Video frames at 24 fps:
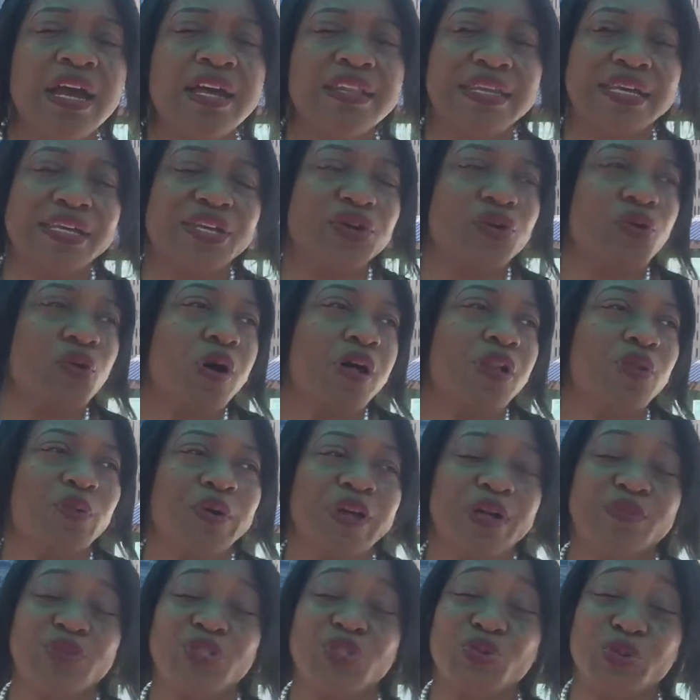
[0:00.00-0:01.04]
and they can go all the
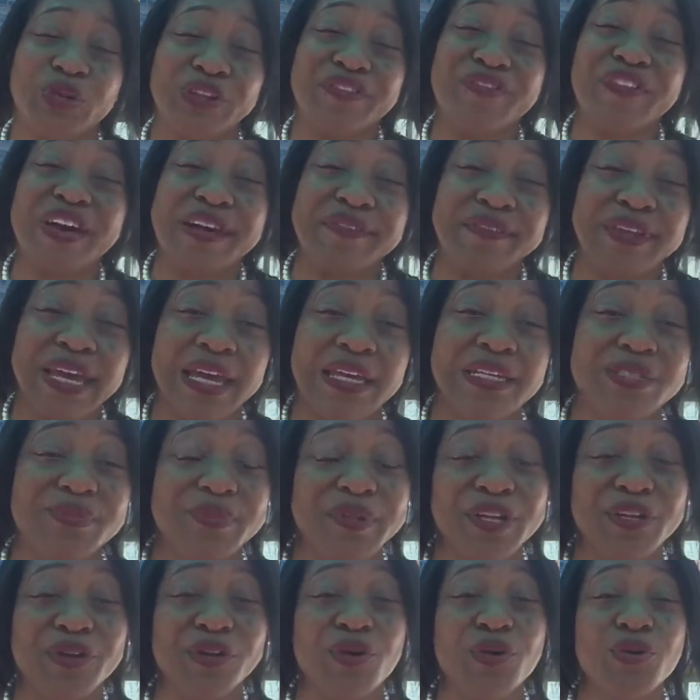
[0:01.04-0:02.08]
way up to 25k
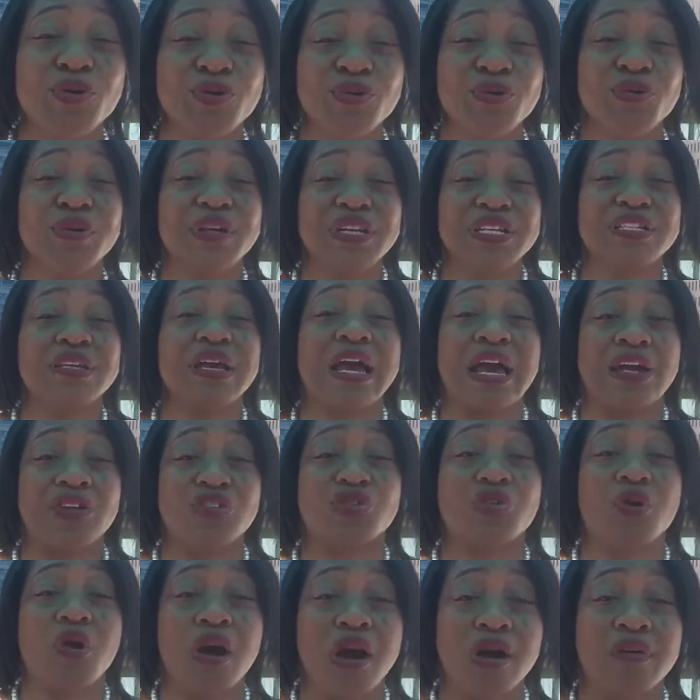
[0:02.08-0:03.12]
depending on who is
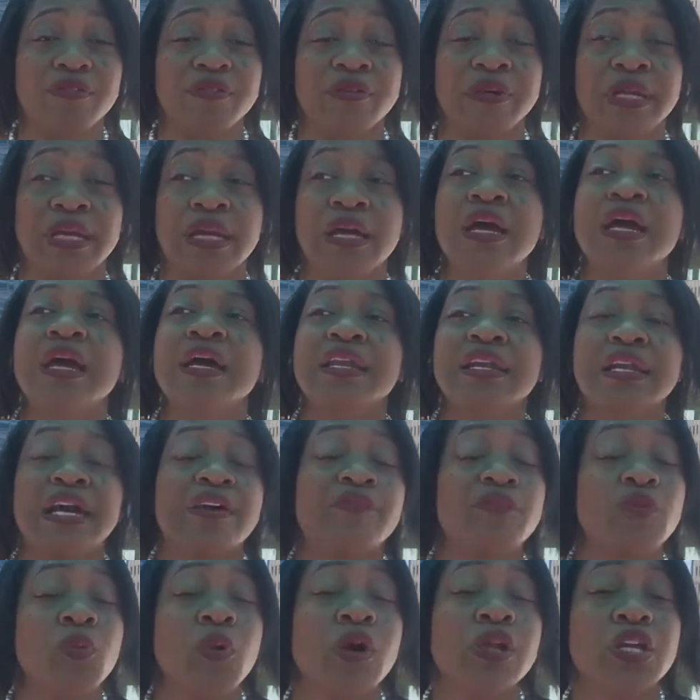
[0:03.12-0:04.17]
actually offering it
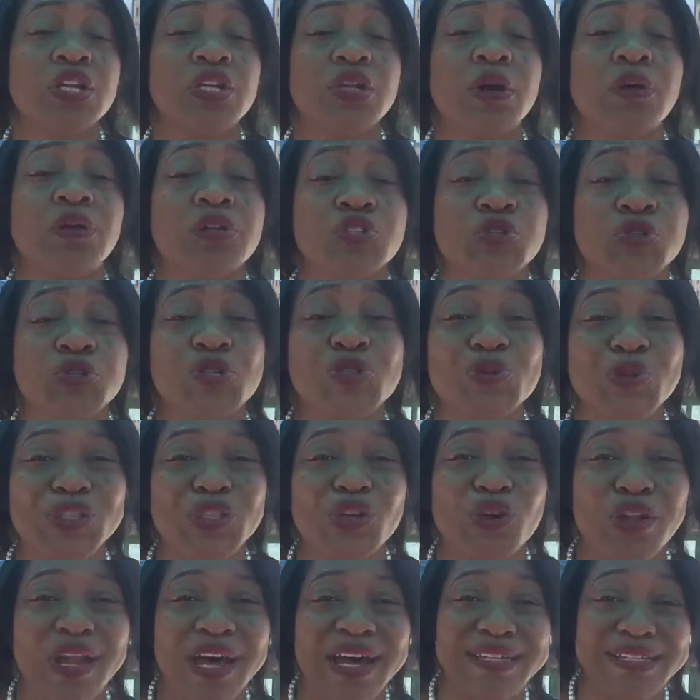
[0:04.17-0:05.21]
now if you want to know
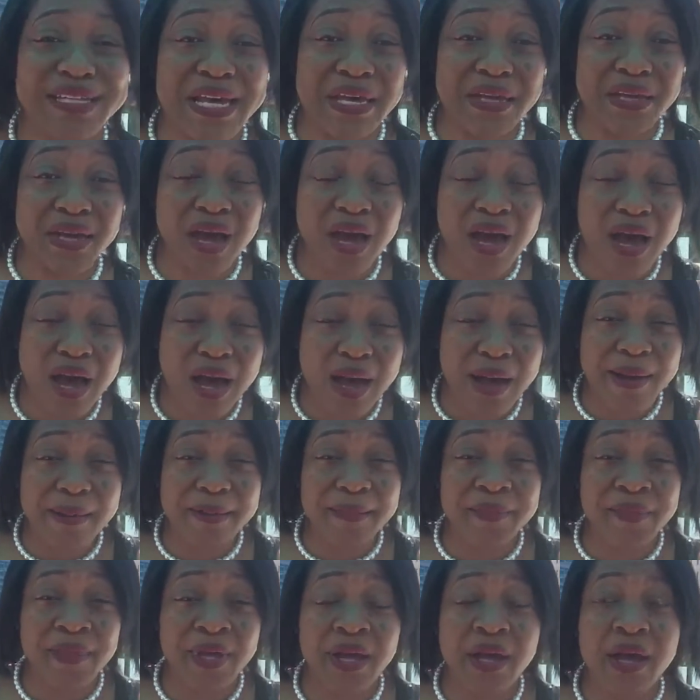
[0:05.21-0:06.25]

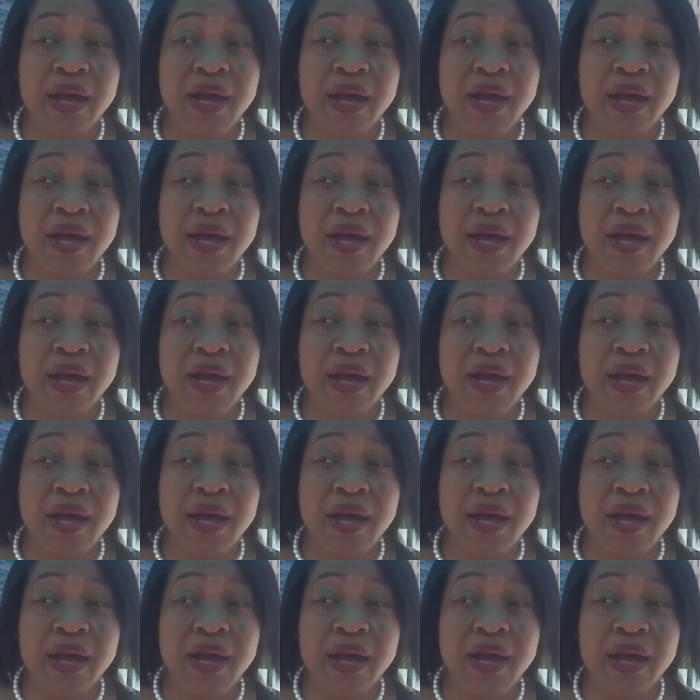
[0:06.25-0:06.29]
luxuriouswealthonline.com